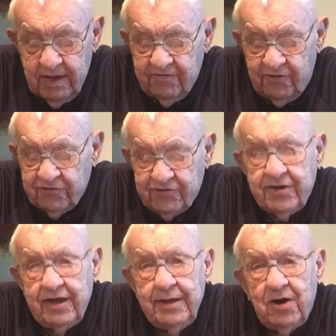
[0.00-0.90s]
first
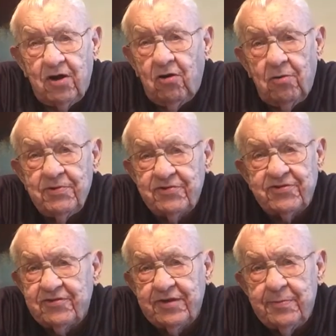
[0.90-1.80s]
team
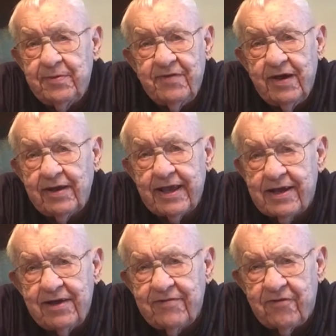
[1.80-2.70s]
All-Mississippi Valley
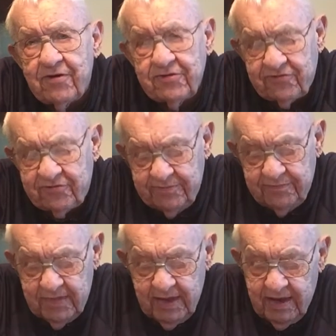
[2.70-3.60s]
Conference,
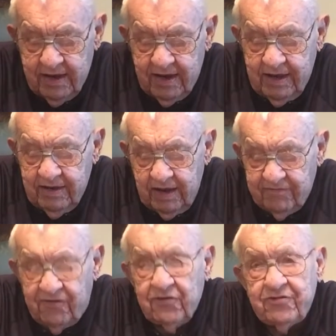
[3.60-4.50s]

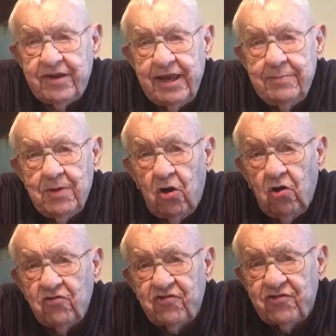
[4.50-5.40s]
and first team
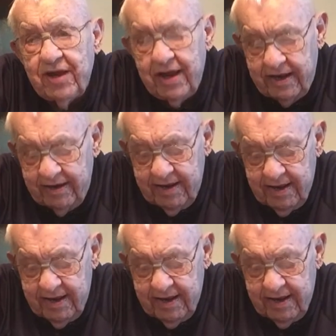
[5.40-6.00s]
All-State,